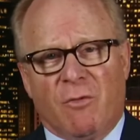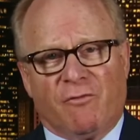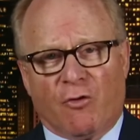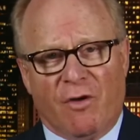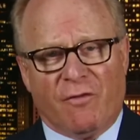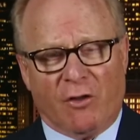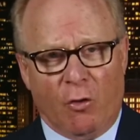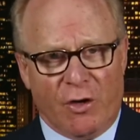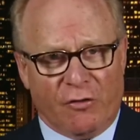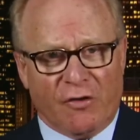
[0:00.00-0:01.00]
of terrific
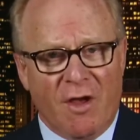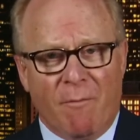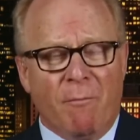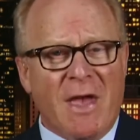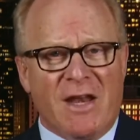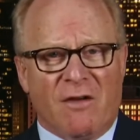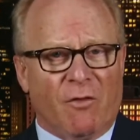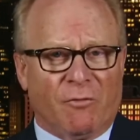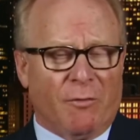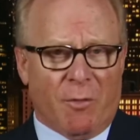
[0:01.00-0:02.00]
lawyers, many of
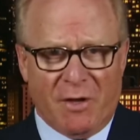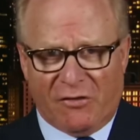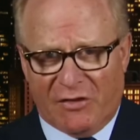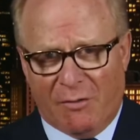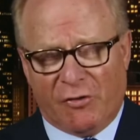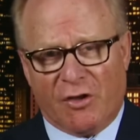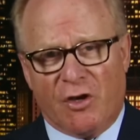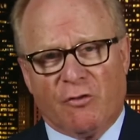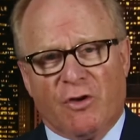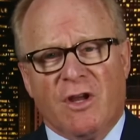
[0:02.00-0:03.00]
them, some of the biggest names in the
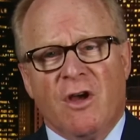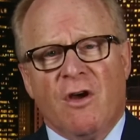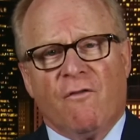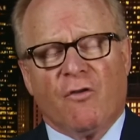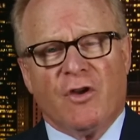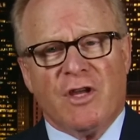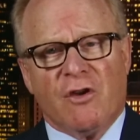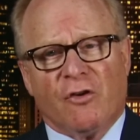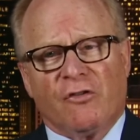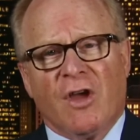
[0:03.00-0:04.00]
country, for
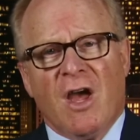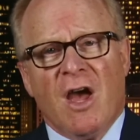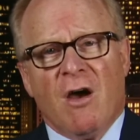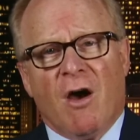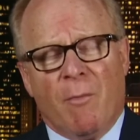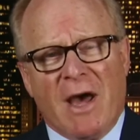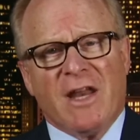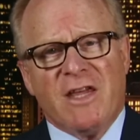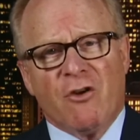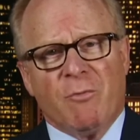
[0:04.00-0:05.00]
years. About
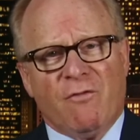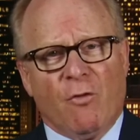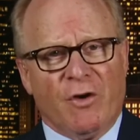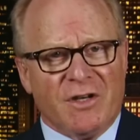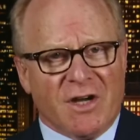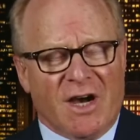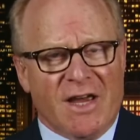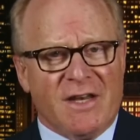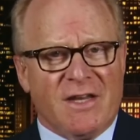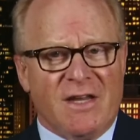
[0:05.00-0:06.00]
a year before he
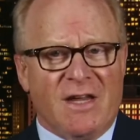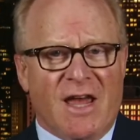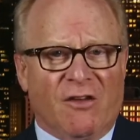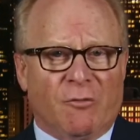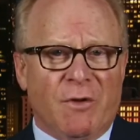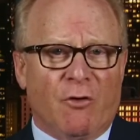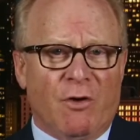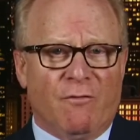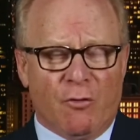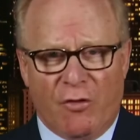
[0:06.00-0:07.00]
died, he asked me to
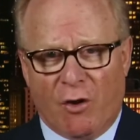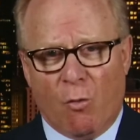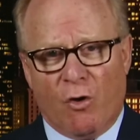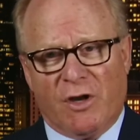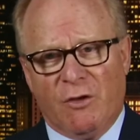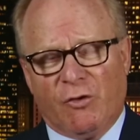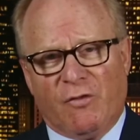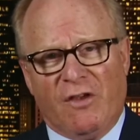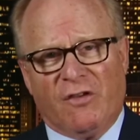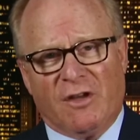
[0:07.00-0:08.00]
review their work. He was
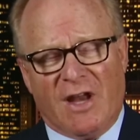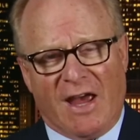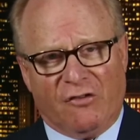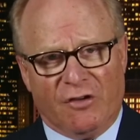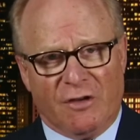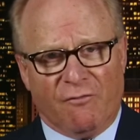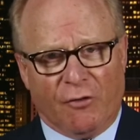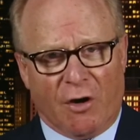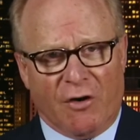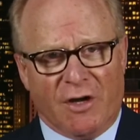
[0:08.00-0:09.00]
facing an action in
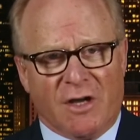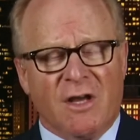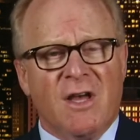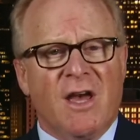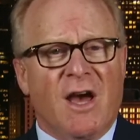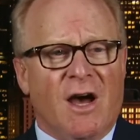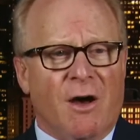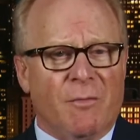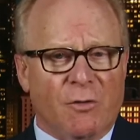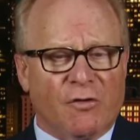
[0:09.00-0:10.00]
Florida,
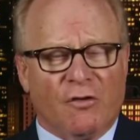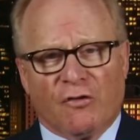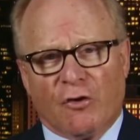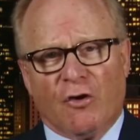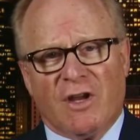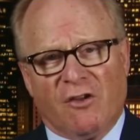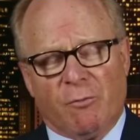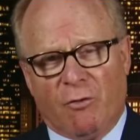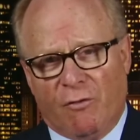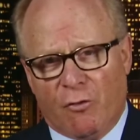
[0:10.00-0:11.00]
and he was concerned. He asked
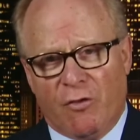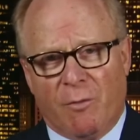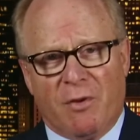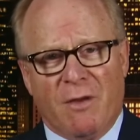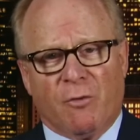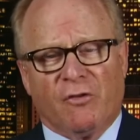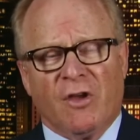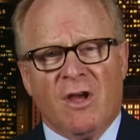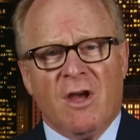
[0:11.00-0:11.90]
me to review their papers.